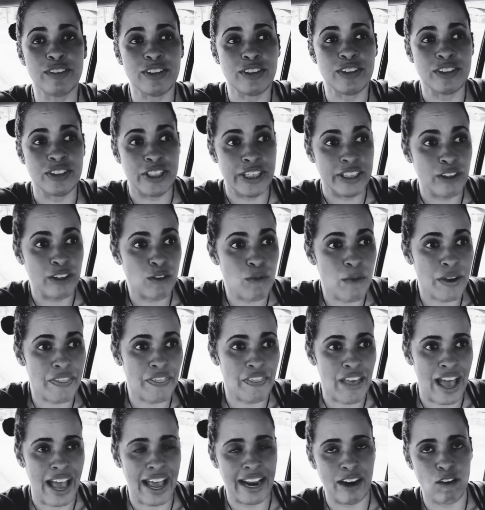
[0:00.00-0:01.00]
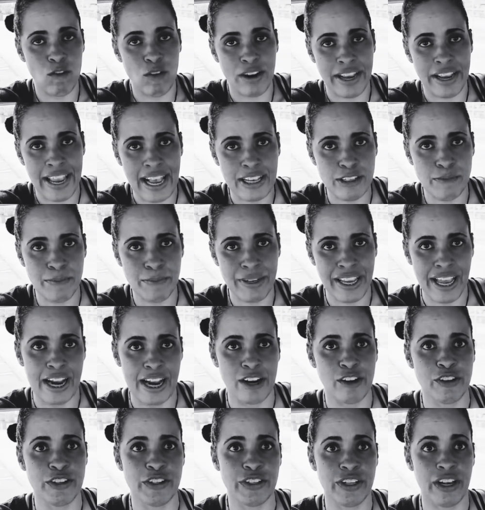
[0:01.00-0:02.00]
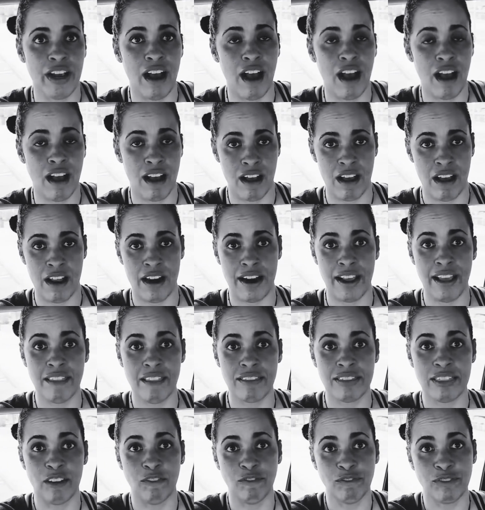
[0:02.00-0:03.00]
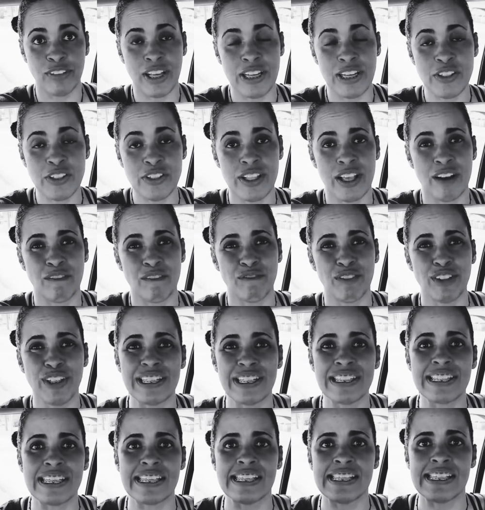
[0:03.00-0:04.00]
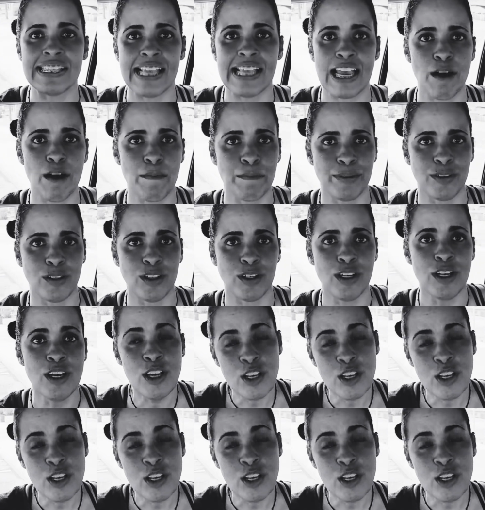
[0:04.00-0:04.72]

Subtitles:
deal with that orgasmic energy on the flesh level, it's a sample.